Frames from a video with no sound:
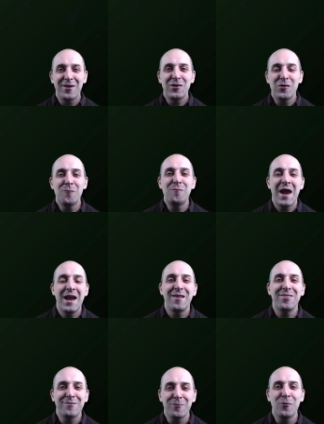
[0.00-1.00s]
You made
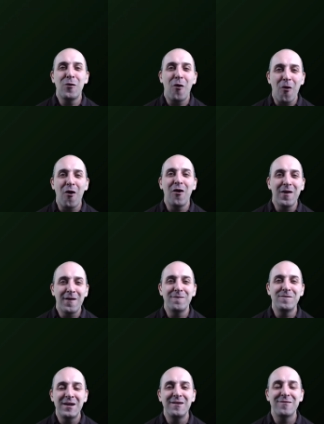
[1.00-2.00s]
it through all of
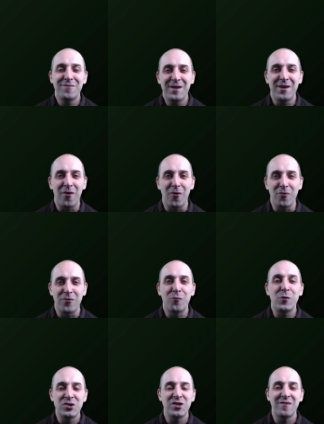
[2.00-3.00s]
these videos,
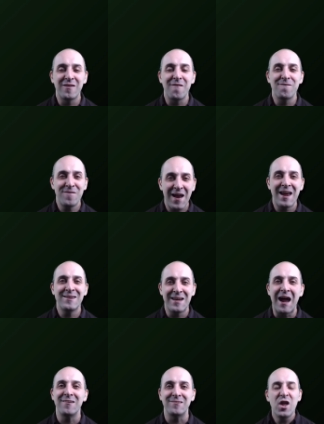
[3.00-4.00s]
which is
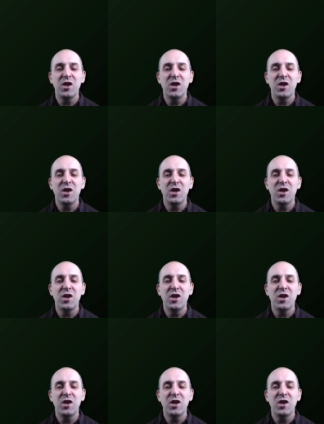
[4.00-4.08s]
fantastic.